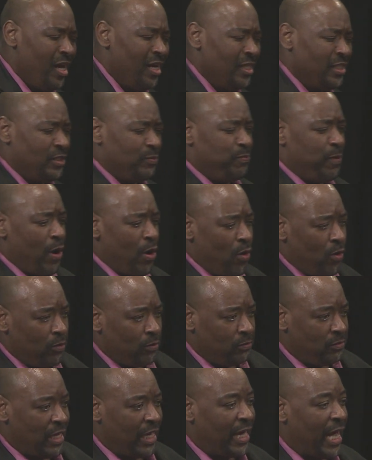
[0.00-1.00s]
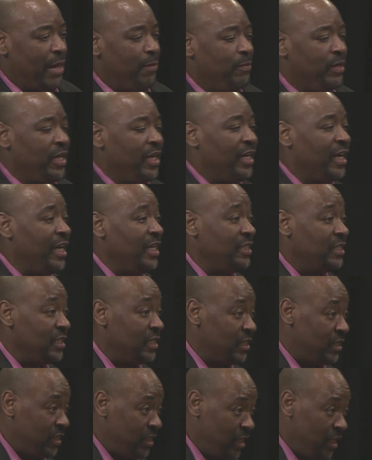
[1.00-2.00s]
spoke, they gave me the key to the
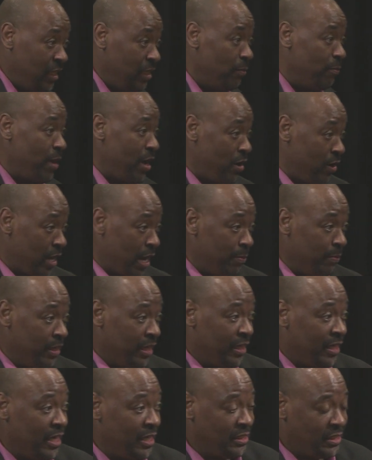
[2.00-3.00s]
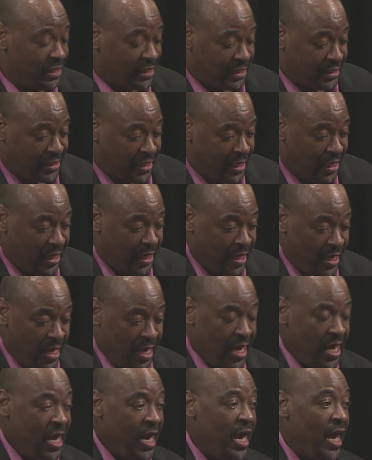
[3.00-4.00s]
city, the mayor gave me the key to the city,
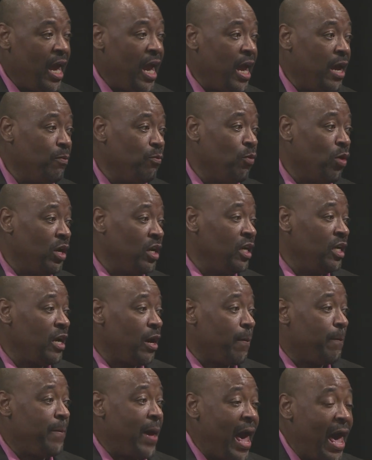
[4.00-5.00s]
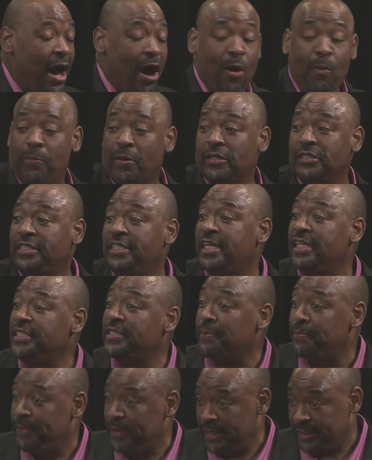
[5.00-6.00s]
and one of their PAL
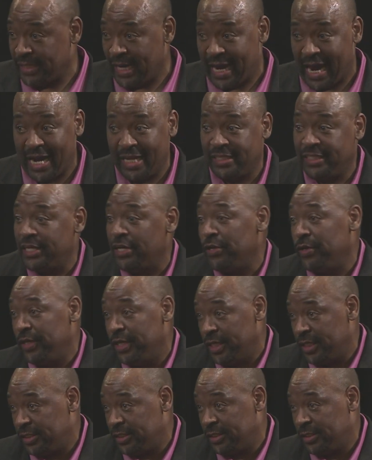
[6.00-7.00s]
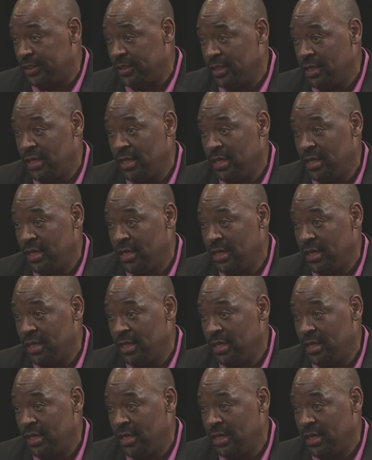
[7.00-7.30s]
participants, I got to tell you this,